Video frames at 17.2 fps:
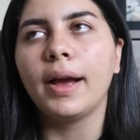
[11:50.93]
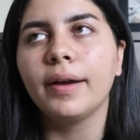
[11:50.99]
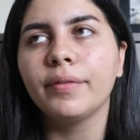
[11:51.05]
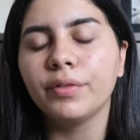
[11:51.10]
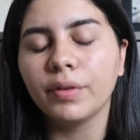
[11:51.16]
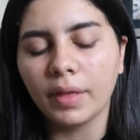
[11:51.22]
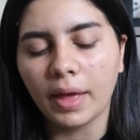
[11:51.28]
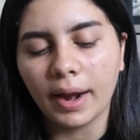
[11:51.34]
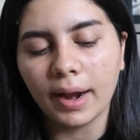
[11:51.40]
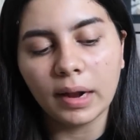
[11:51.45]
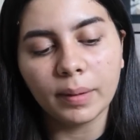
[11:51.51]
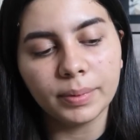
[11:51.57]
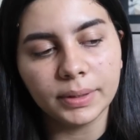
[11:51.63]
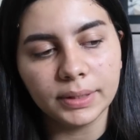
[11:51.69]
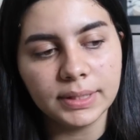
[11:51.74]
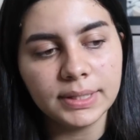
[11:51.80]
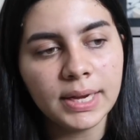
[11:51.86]
After that
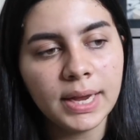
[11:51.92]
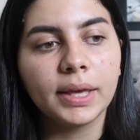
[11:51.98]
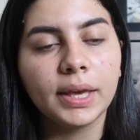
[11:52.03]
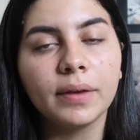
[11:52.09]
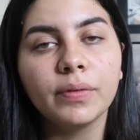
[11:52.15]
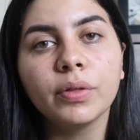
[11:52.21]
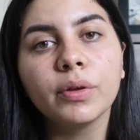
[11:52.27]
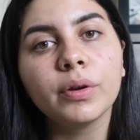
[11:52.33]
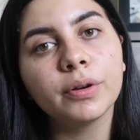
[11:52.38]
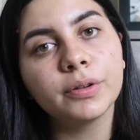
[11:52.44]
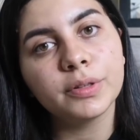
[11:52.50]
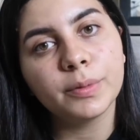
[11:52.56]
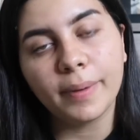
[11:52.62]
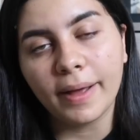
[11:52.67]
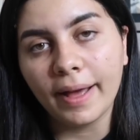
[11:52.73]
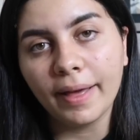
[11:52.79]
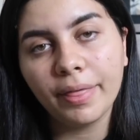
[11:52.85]
happened, I gave the girls
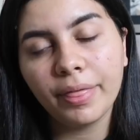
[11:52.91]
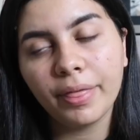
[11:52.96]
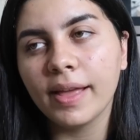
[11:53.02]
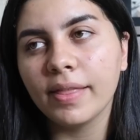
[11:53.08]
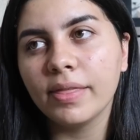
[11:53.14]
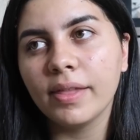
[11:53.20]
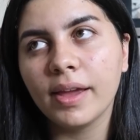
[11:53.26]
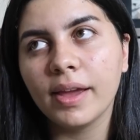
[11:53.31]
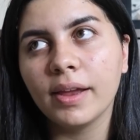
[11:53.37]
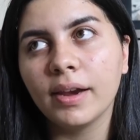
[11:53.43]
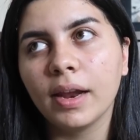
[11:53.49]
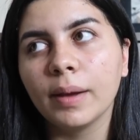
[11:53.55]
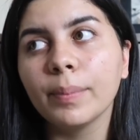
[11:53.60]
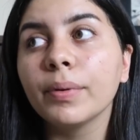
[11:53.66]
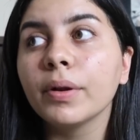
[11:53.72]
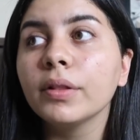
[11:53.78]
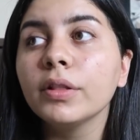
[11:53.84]
a bath and then
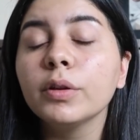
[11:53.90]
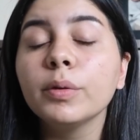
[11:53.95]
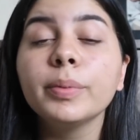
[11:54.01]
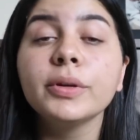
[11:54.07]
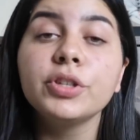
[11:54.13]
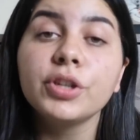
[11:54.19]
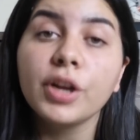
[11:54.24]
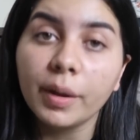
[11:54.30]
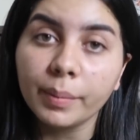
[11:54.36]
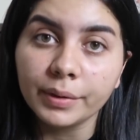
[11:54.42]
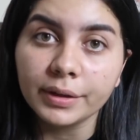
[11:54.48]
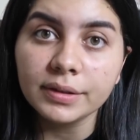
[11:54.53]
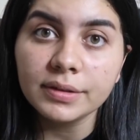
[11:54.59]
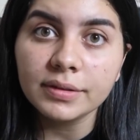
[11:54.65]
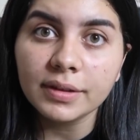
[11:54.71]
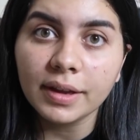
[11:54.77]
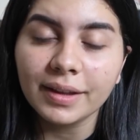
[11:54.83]
I put on their
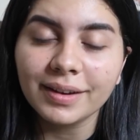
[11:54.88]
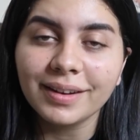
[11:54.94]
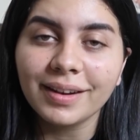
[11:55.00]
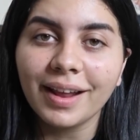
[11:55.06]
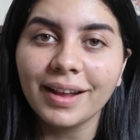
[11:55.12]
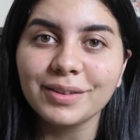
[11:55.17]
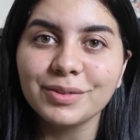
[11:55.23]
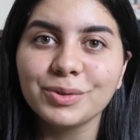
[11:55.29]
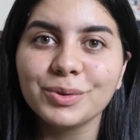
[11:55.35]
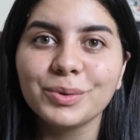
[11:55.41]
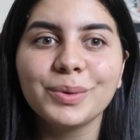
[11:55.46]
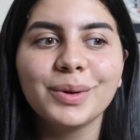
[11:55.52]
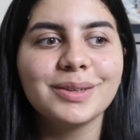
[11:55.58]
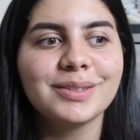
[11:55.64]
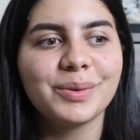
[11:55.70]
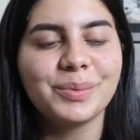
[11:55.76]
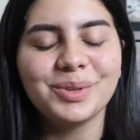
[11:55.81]
pajamas, and as
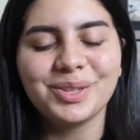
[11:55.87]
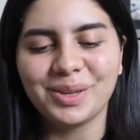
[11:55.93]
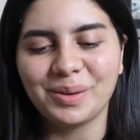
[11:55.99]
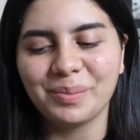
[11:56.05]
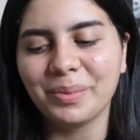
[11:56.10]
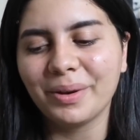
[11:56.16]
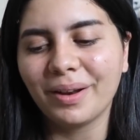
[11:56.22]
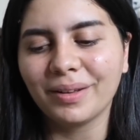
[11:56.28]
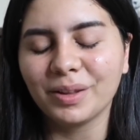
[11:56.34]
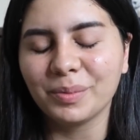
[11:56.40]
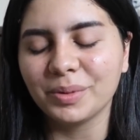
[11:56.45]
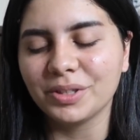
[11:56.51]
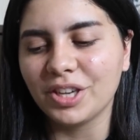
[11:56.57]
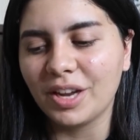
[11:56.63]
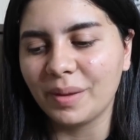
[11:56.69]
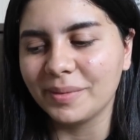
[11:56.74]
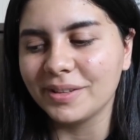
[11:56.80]
soon as I was done putting on the
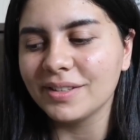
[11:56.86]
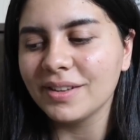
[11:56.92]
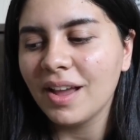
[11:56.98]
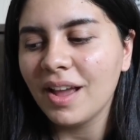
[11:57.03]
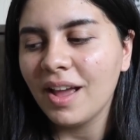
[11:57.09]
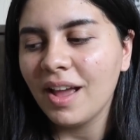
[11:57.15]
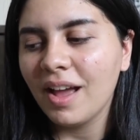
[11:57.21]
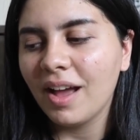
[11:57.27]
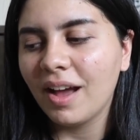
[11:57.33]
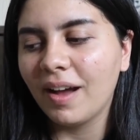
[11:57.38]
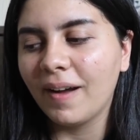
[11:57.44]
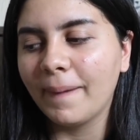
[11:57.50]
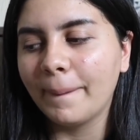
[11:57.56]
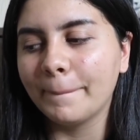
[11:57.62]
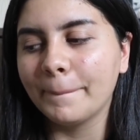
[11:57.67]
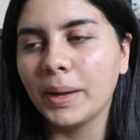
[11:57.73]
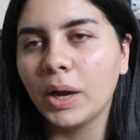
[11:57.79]
pajamas,
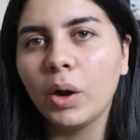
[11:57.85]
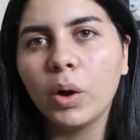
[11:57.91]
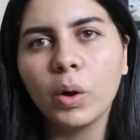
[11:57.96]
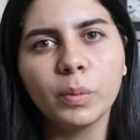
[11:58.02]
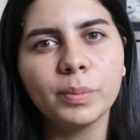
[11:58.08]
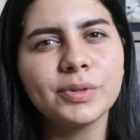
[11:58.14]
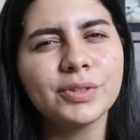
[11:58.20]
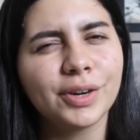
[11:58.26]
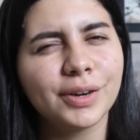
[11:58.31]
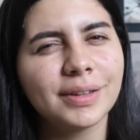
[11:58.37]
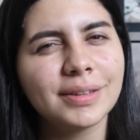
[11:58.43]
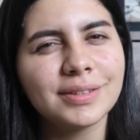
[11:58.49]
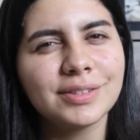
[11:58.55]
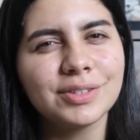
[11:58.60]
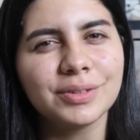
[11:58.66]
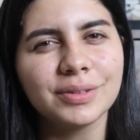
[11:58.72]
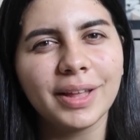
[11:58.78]
Hope
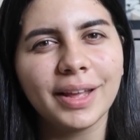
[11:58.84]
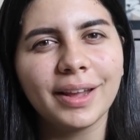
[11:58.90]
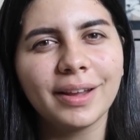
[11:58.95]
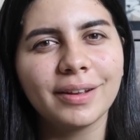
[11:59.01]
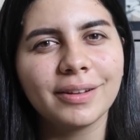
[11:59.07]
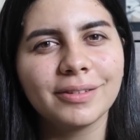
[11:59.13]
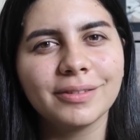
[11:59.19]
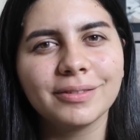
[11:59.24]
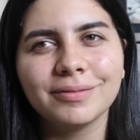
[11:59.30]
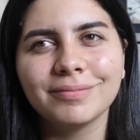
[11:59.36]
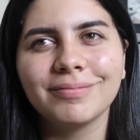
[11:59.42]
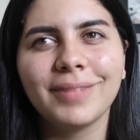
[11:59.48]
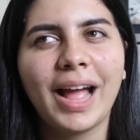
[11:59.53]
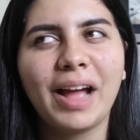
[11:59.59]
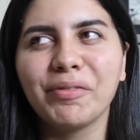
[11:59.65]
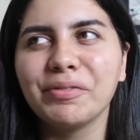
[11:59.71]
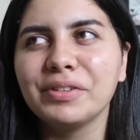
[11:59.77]
started to like
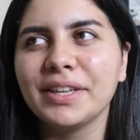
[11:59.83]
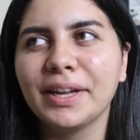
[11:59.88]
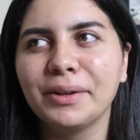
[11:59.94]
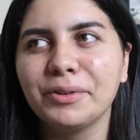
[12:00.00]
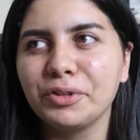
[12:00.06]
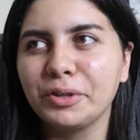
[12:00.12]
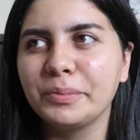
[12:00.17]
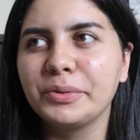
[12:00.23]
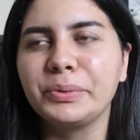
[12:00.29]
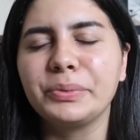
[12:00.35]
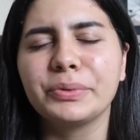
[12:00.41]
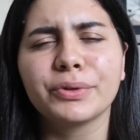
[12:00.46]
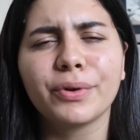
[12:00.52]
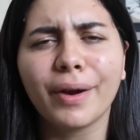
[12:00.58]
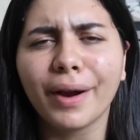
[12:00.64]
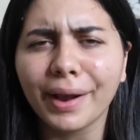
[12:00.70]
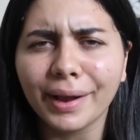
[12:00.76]
have a tantrum. She was
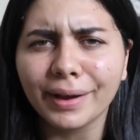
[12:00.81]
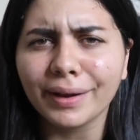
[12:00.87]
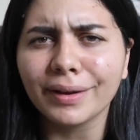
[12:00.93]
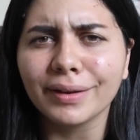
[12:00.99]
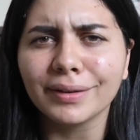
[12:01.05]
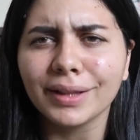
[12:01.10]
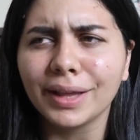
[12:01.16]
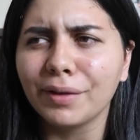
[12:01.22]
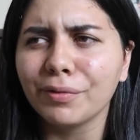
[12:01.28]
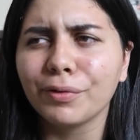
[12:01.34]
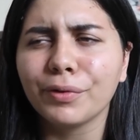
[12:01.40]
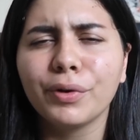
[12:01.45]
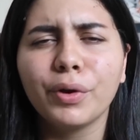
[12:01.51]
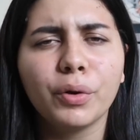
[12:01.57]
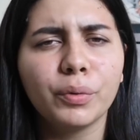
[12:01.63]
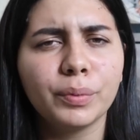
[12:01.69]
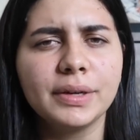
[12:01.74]
crying like for
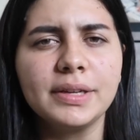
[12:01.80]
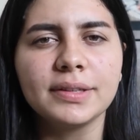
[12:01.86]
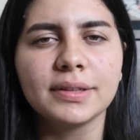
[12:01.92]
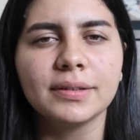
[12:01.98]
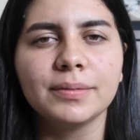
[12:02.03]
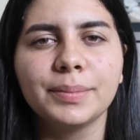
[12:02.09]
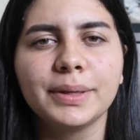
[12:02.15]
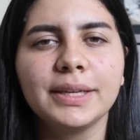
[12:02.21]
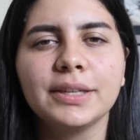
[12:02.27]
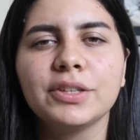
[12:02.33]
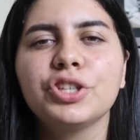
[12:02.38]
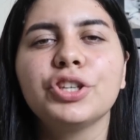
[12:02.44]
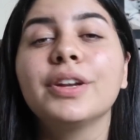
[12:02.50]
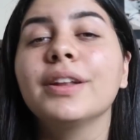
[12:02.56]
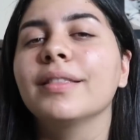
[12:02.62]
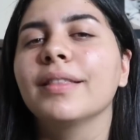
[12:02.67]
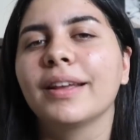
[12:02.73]
no reason because
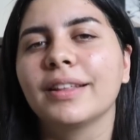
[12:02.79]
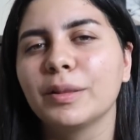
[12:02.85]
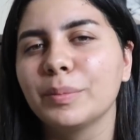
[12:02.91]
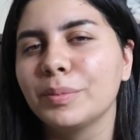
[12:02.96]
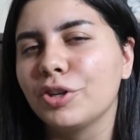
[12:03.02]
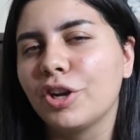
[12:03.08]
she didn't like the